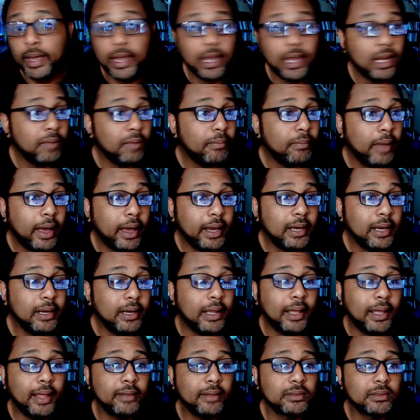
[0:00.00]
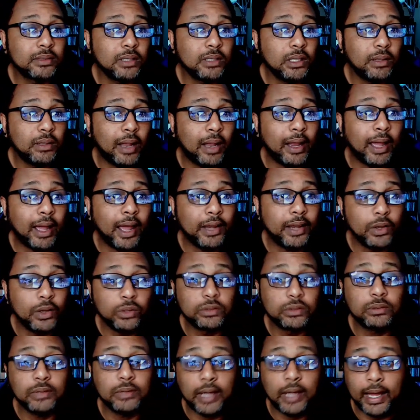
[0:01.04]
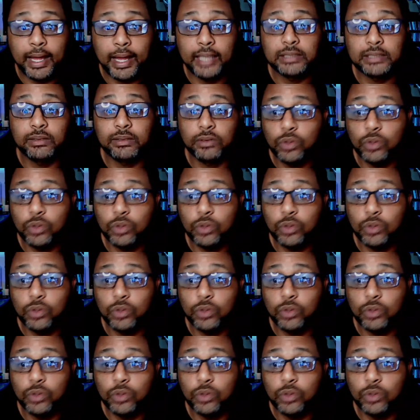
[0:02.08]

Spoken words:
Anybody that has stood, I know some guys I'm